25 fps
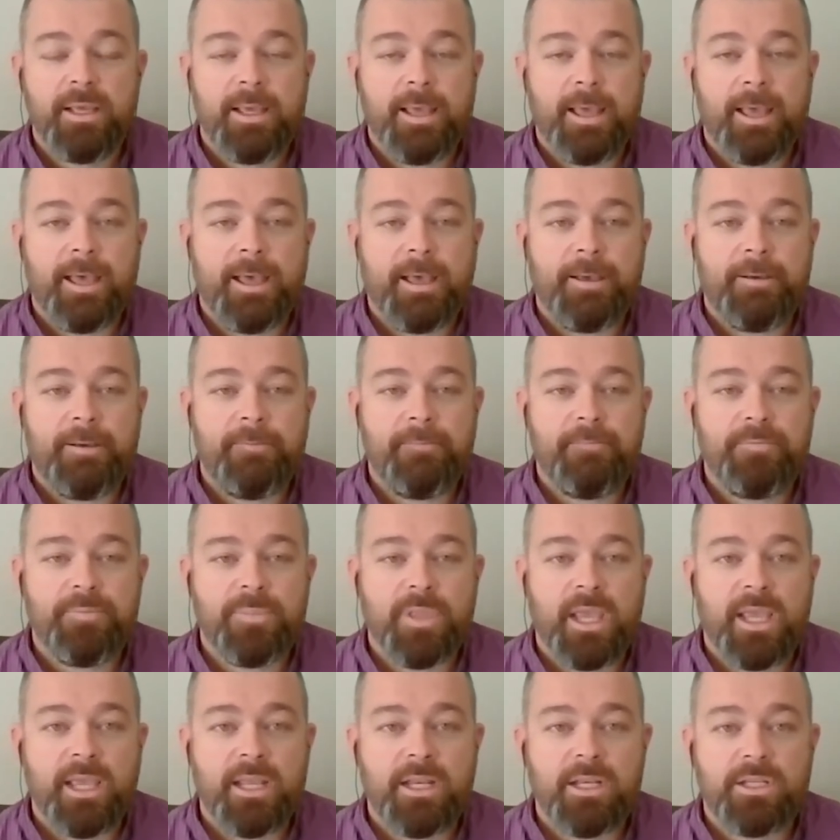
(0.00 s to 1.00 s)

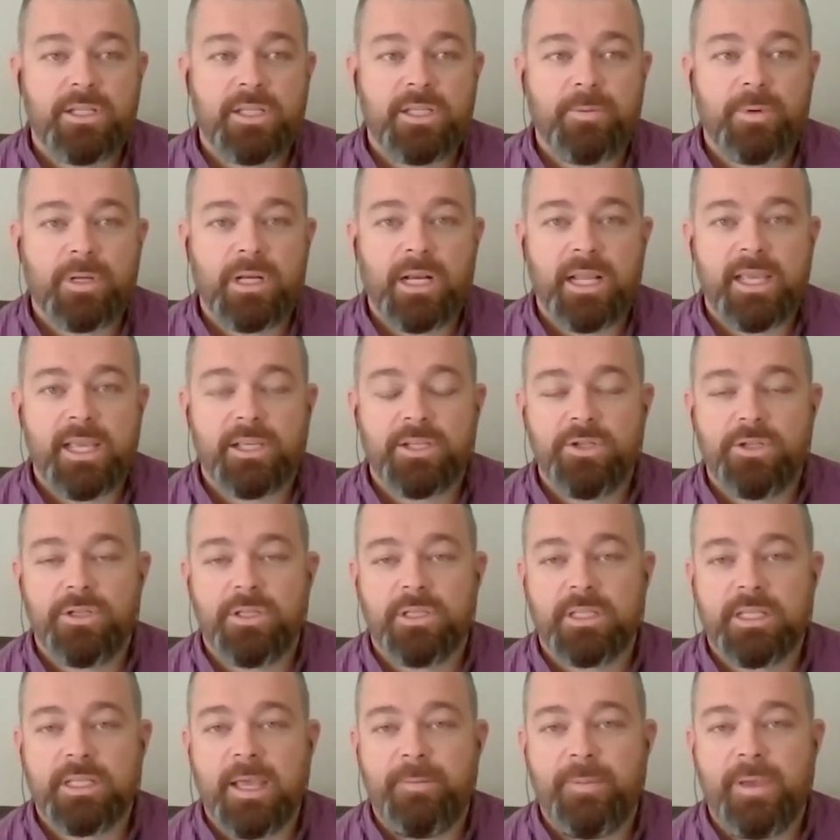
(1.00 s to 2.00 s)
And typically our
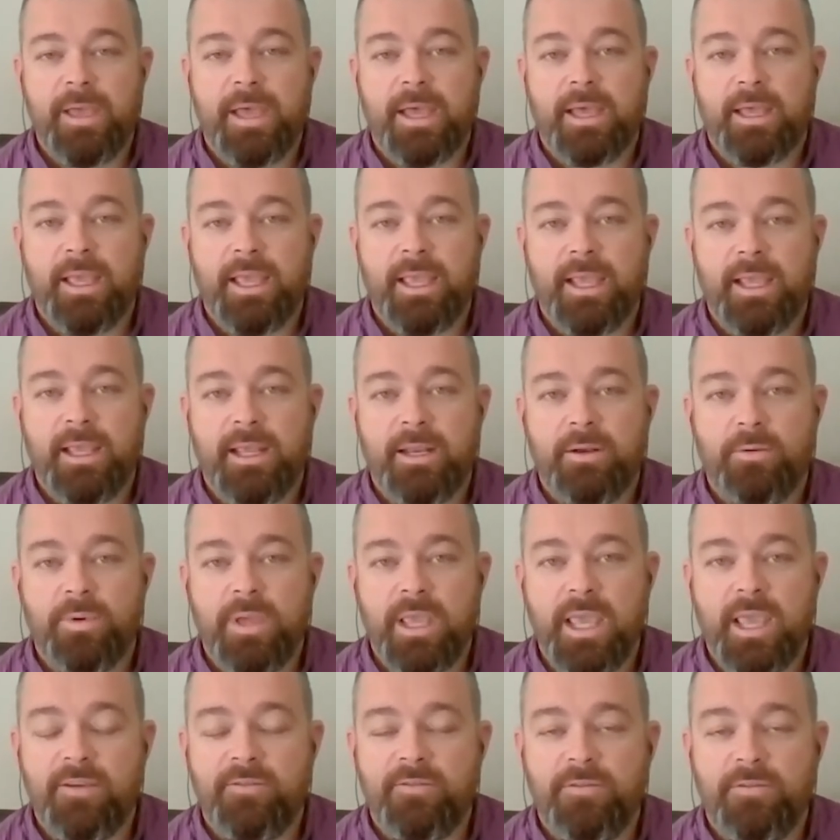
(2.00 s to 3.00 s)
students come out and we
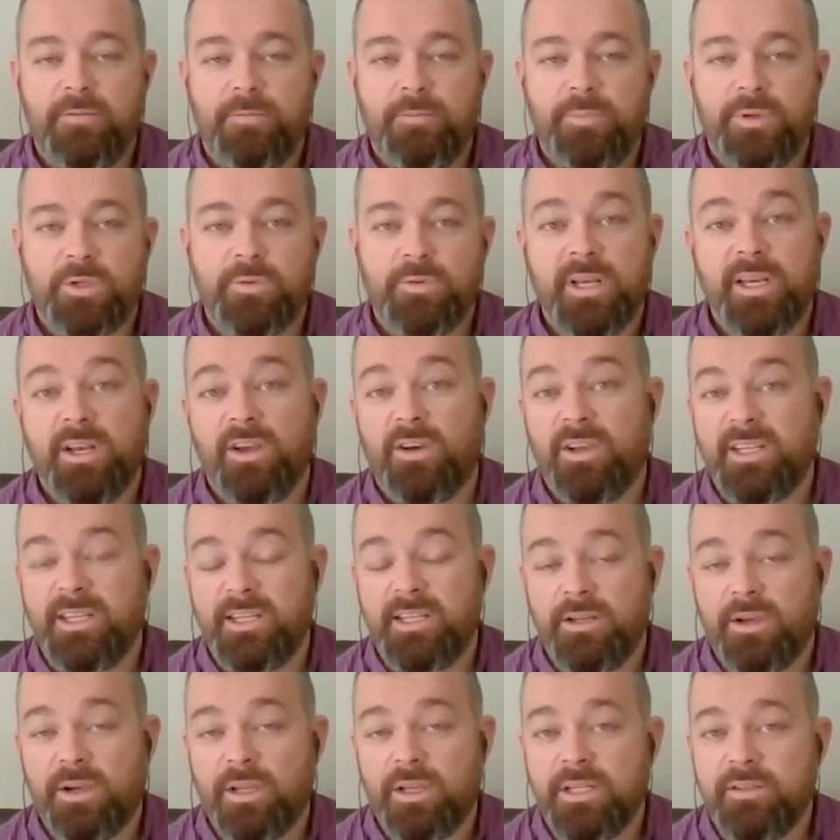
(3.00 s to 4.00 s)
have between 90
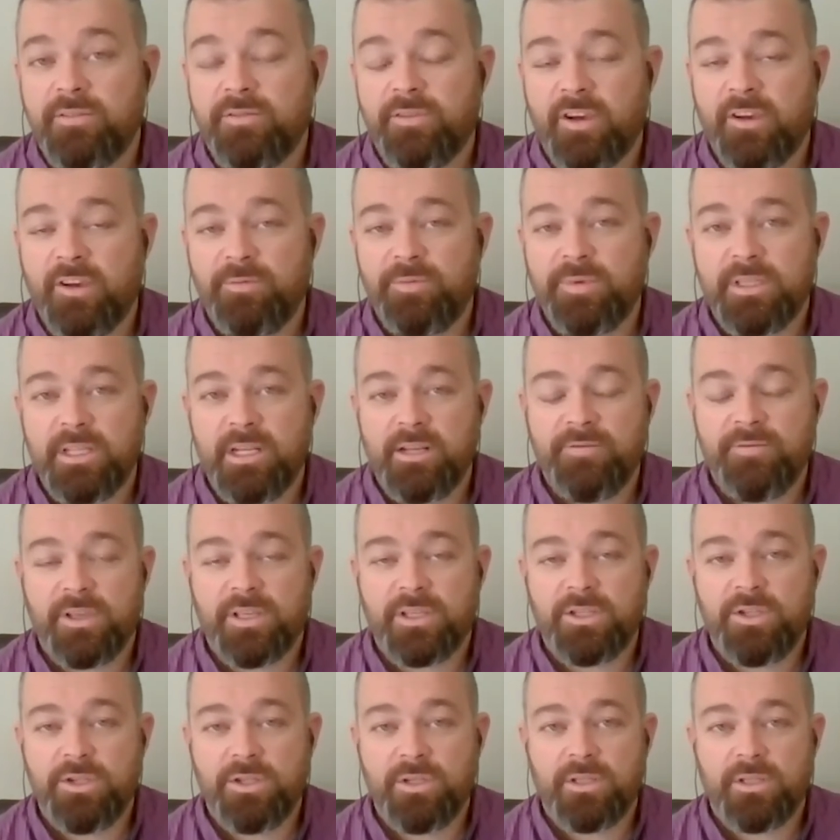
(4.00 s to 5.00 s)
and 95% of our
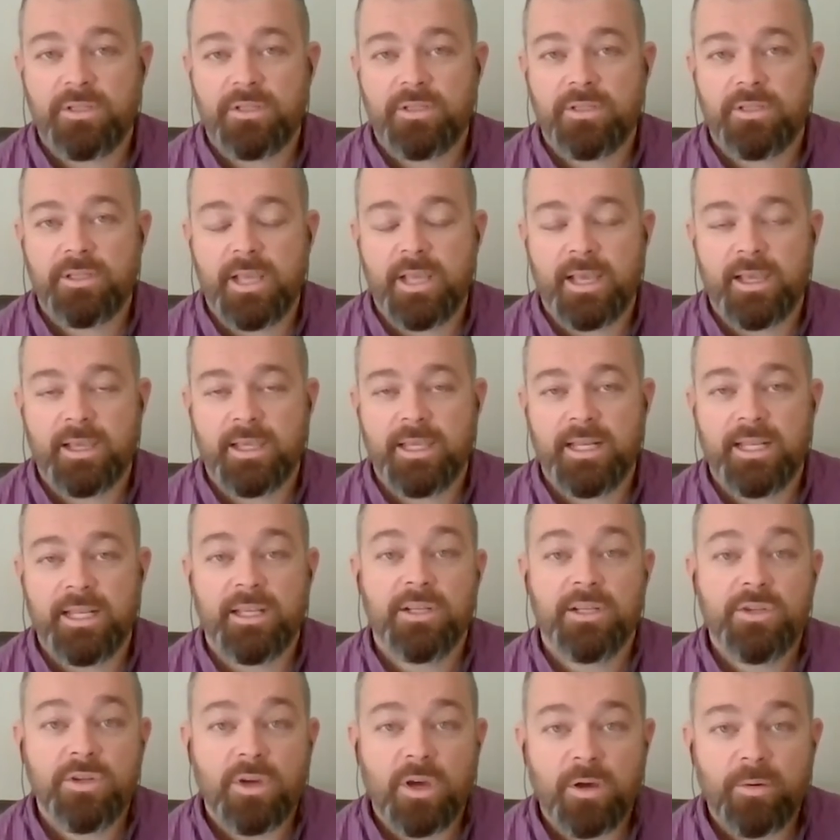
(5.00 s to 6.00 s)
students getting
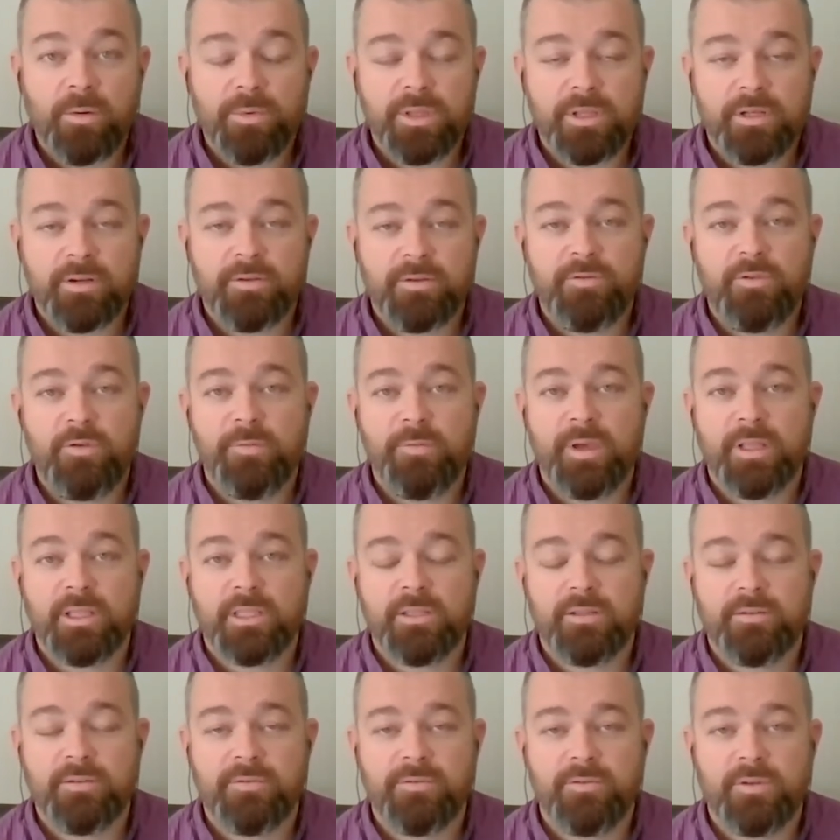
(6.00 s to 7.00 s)
a job within a few months
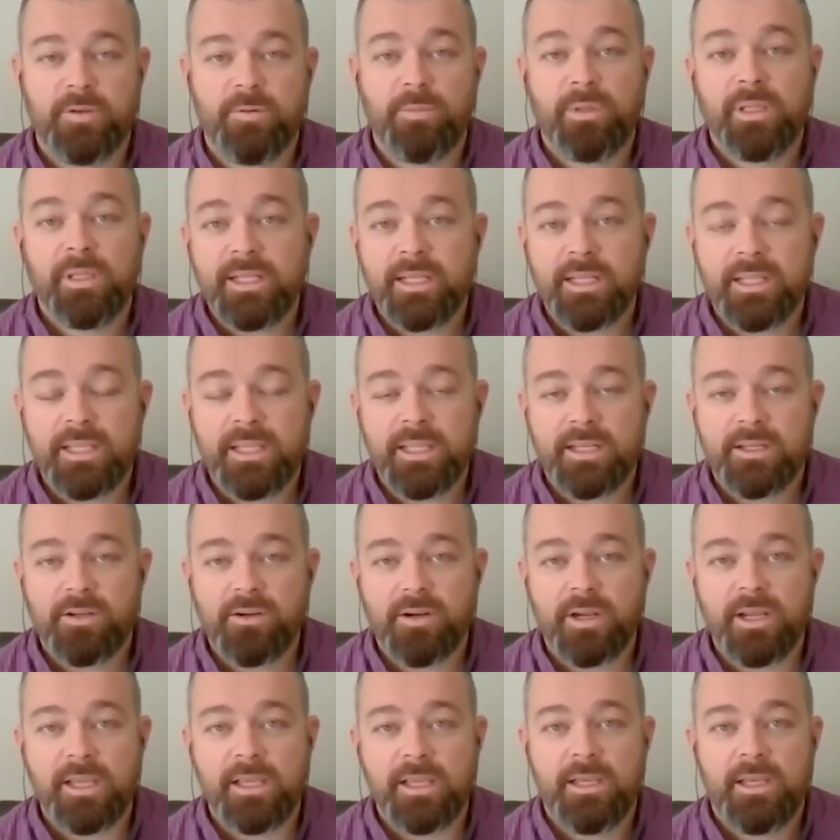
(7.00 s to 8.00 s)
of completing their
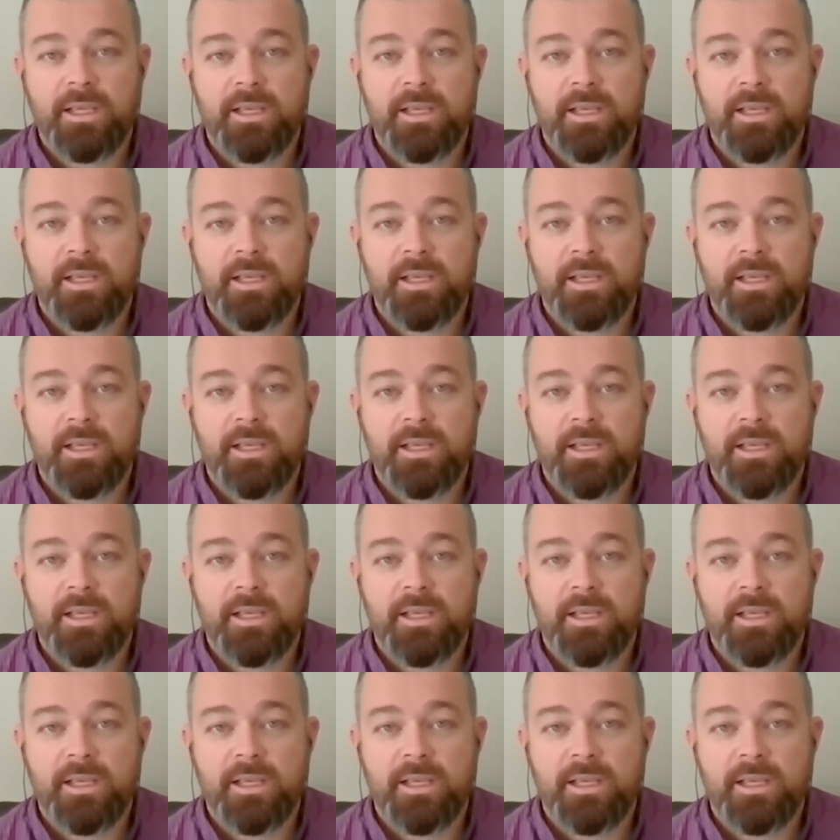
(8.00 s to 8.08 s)
degree.